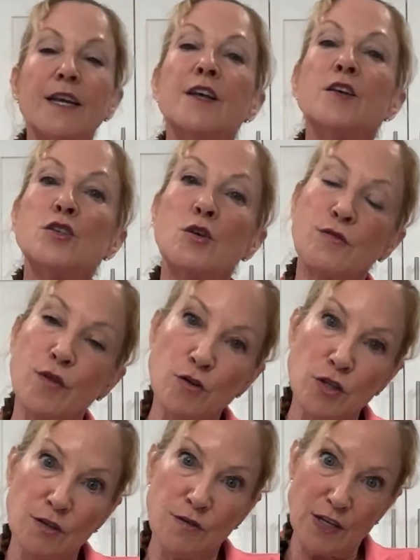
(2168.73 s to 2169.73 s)
So
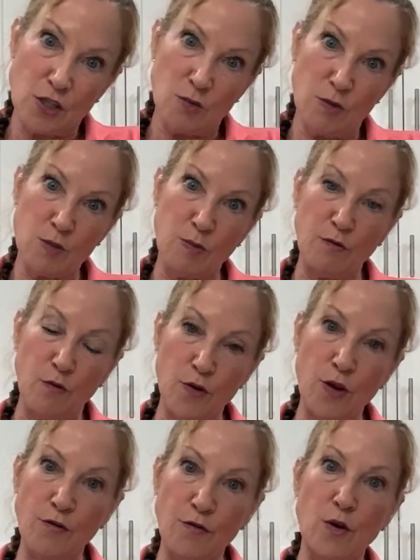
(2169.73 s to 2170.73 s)
frozen vegetables before
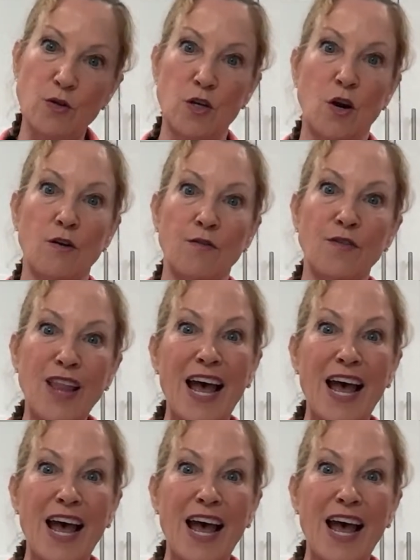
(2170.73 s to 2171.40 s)
they're frozen are